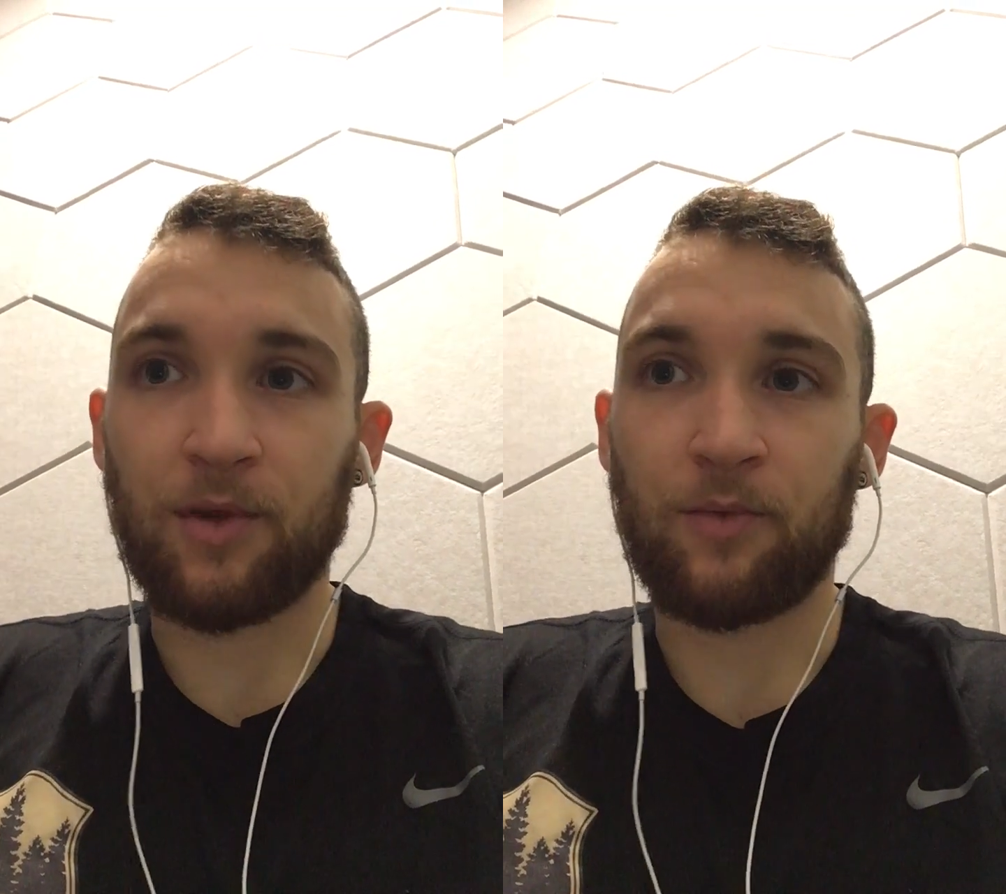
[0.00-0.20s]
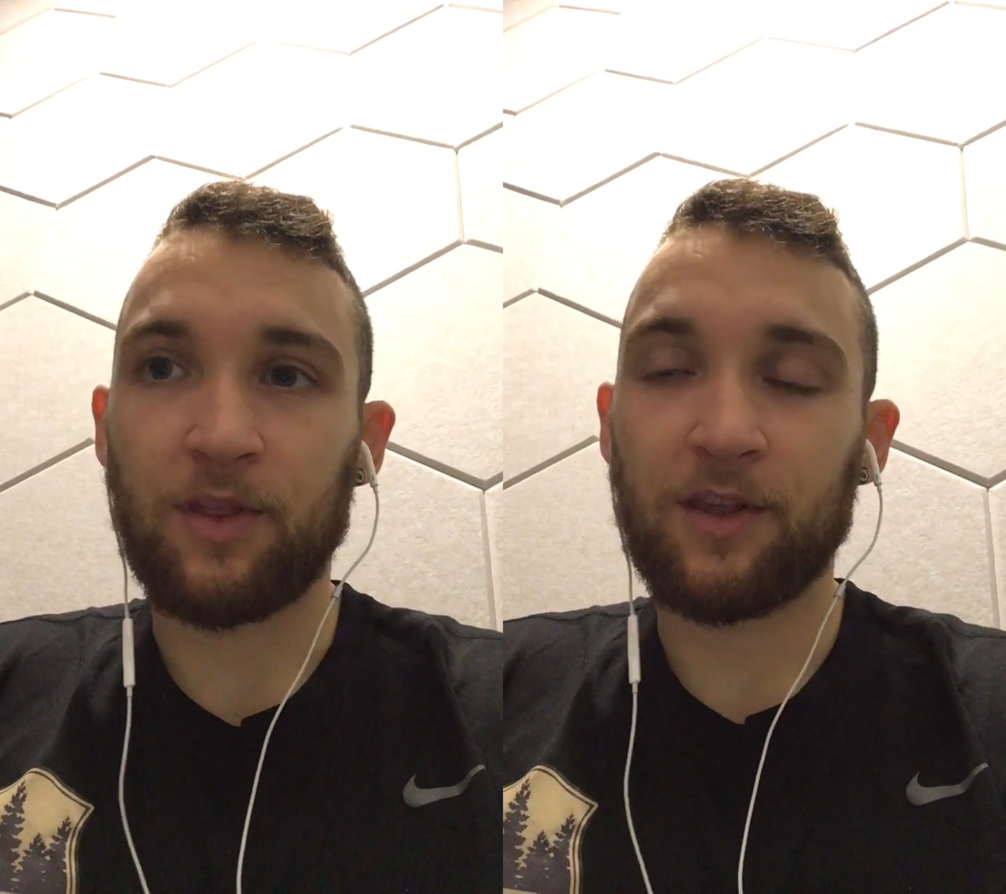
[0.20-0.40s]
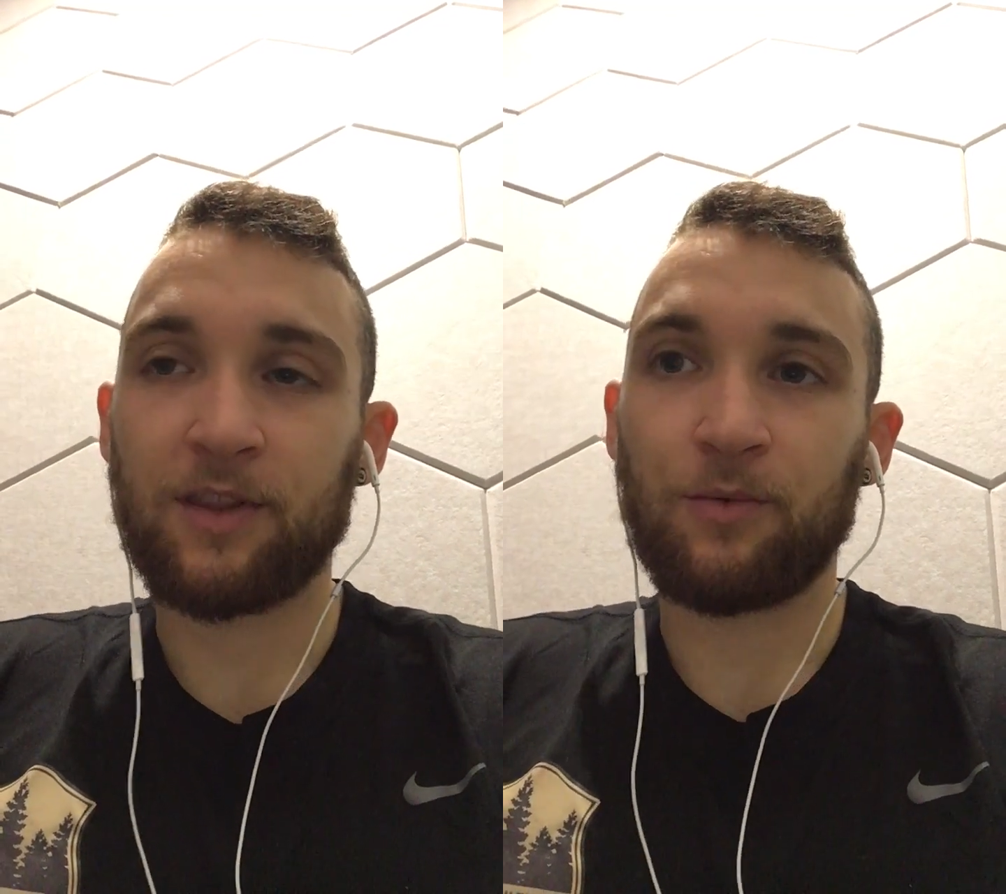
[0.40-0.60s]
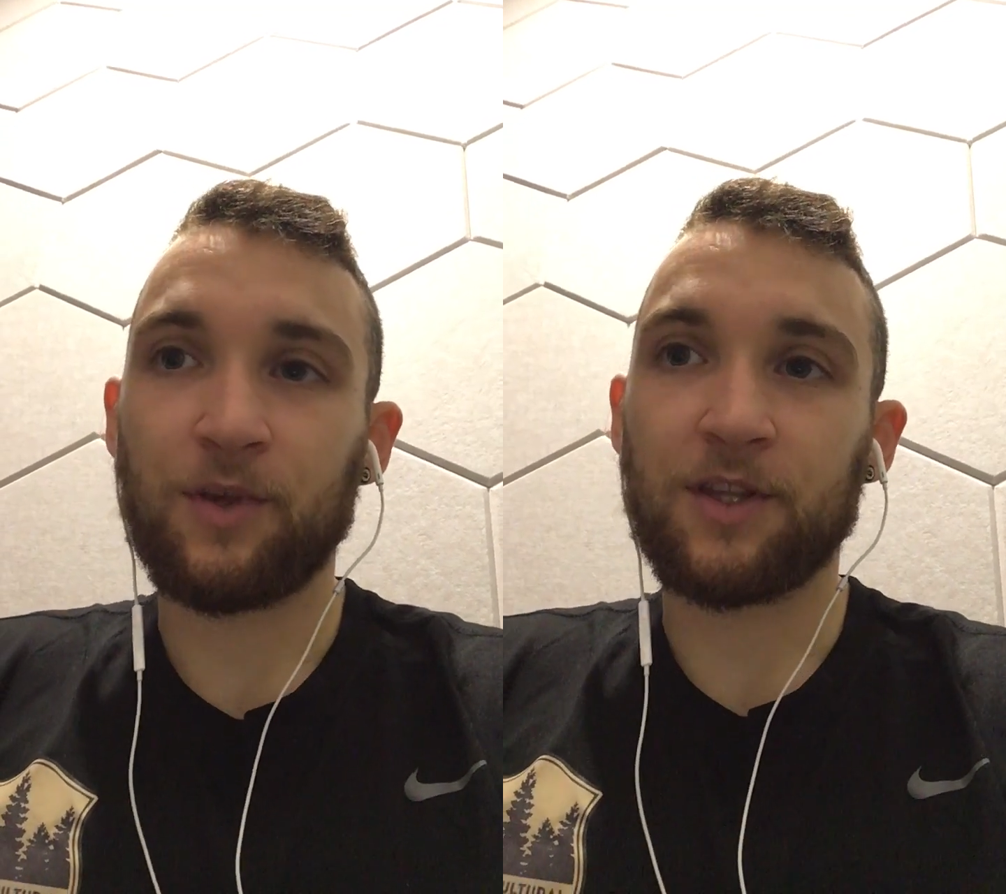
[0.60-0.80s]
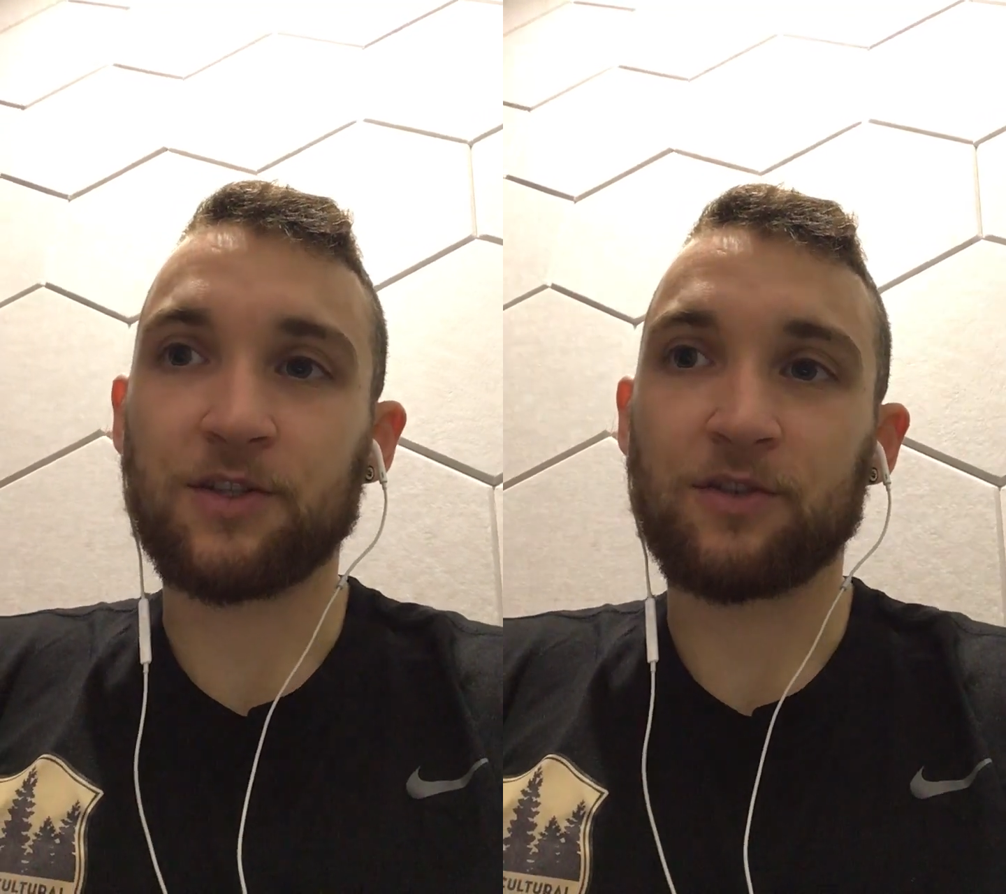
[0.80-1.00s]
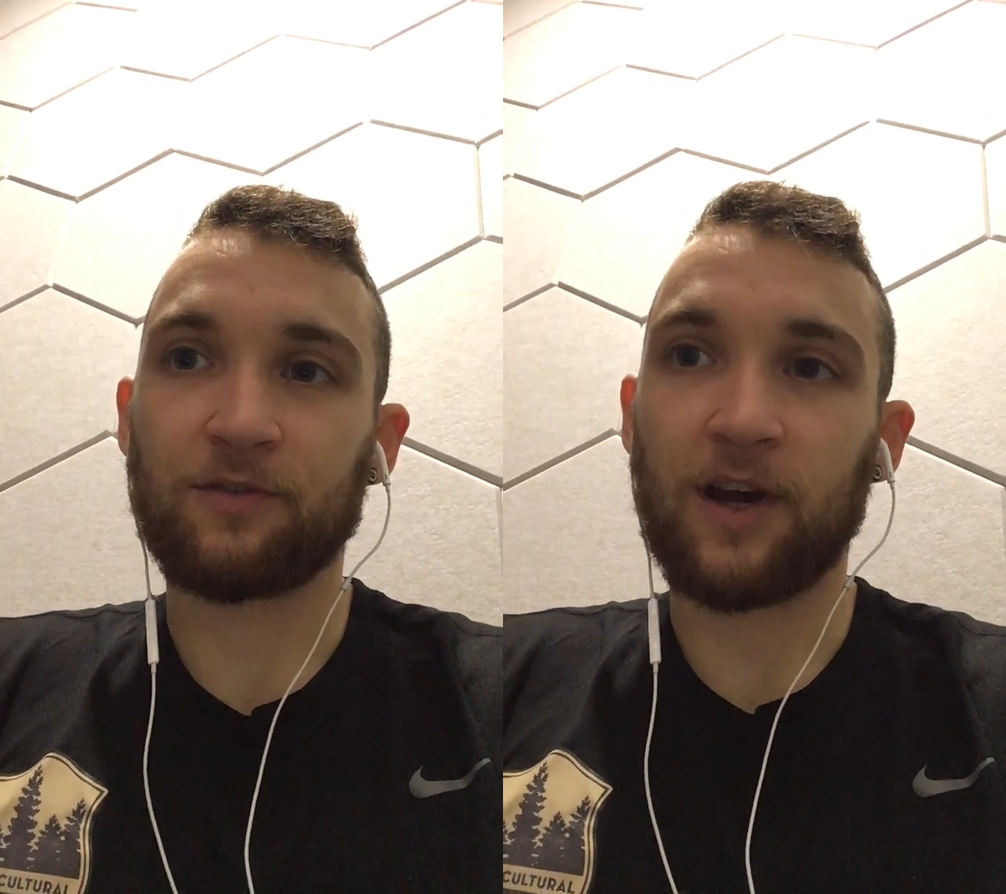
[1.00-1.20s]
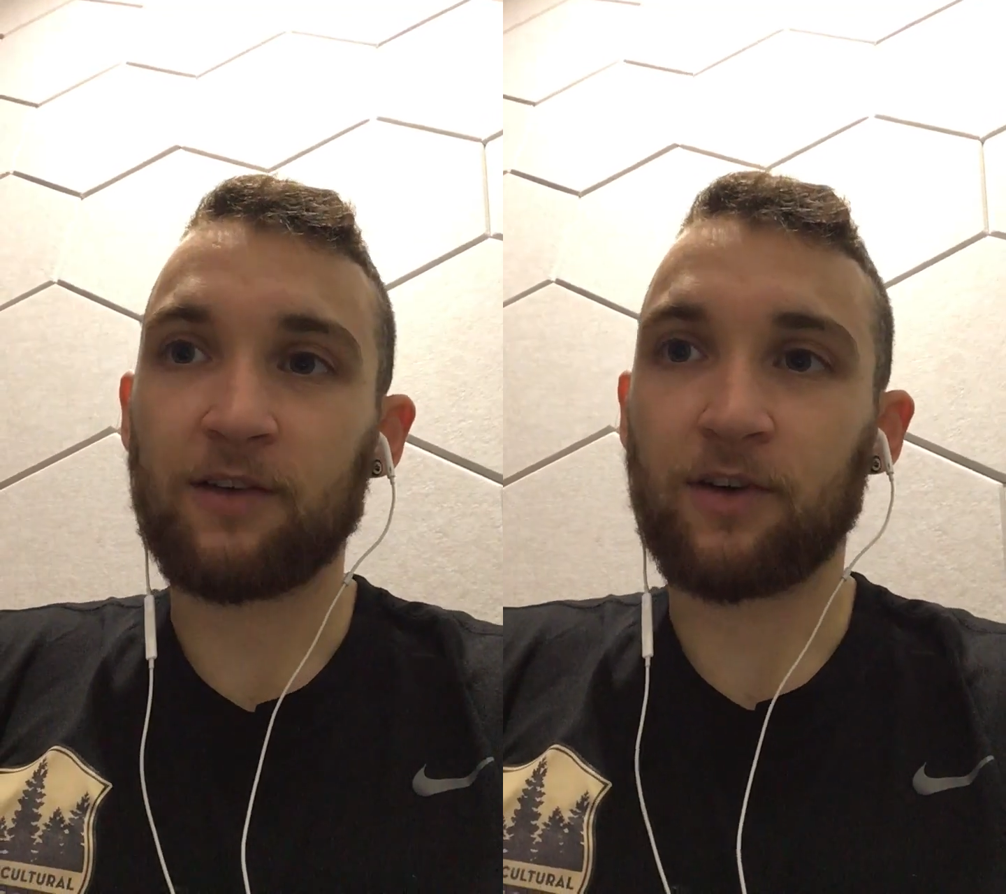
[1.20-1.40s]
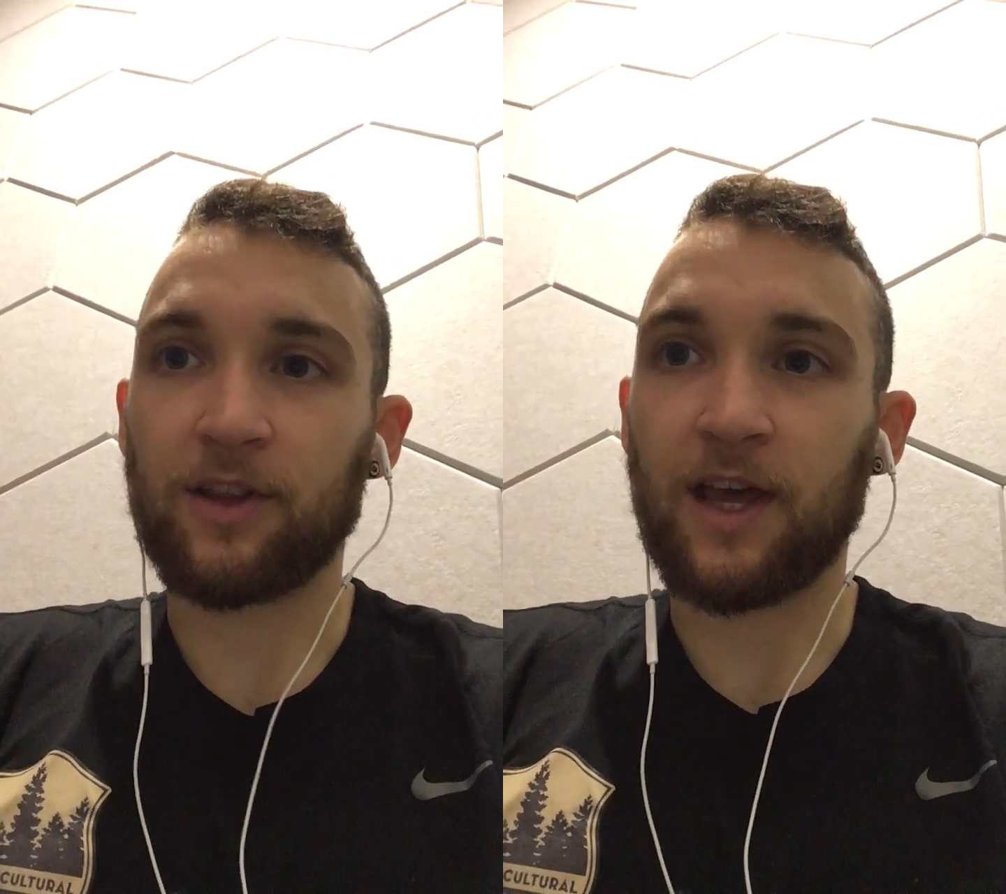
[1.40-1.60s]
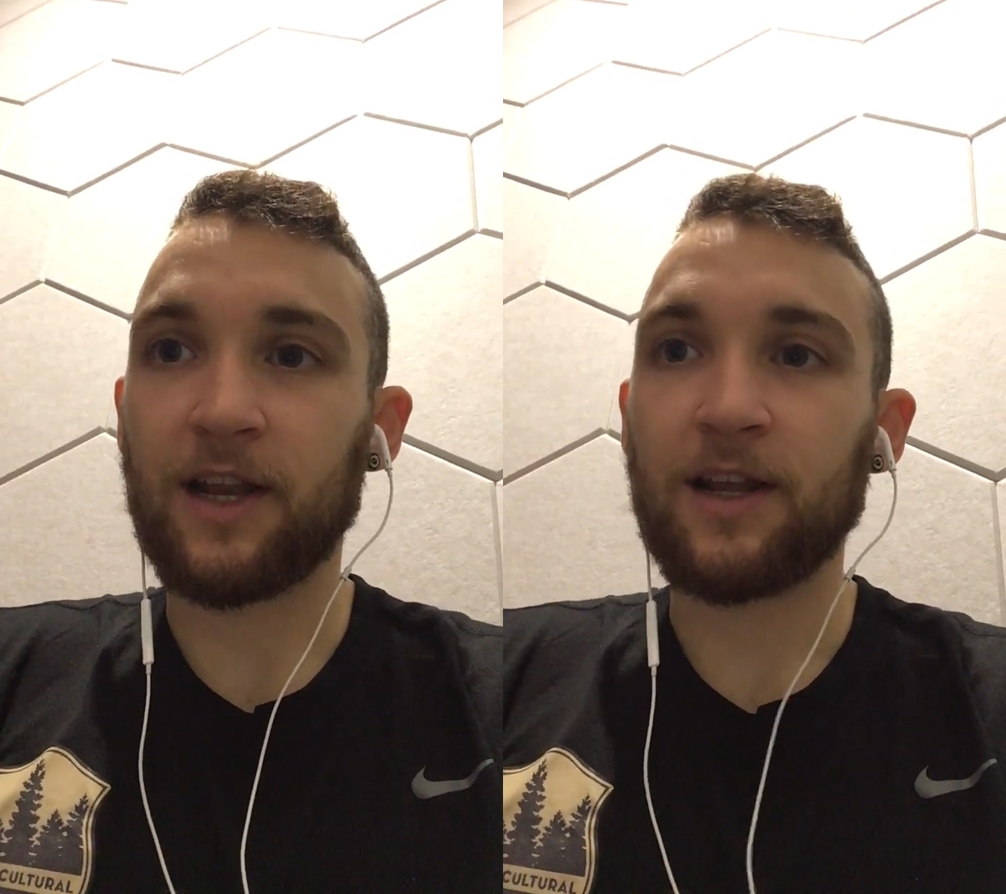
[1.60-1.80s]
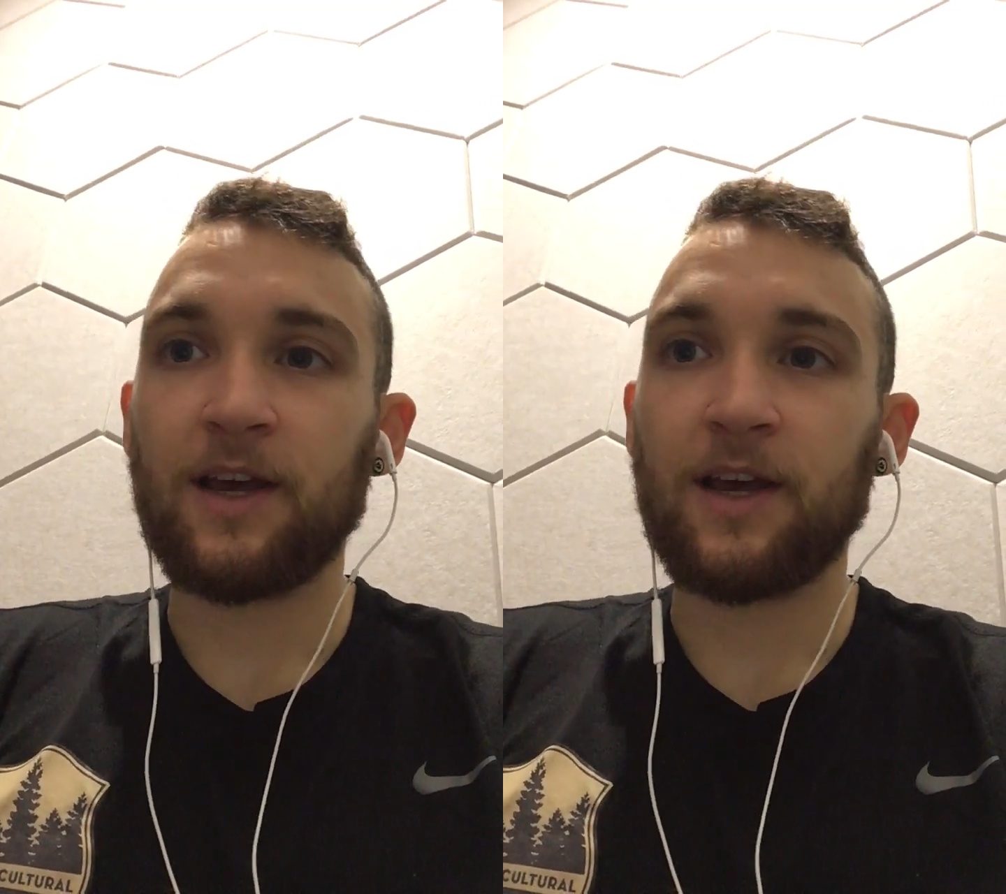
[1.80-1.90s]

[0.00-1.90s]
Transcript: and we think that we can survive on that.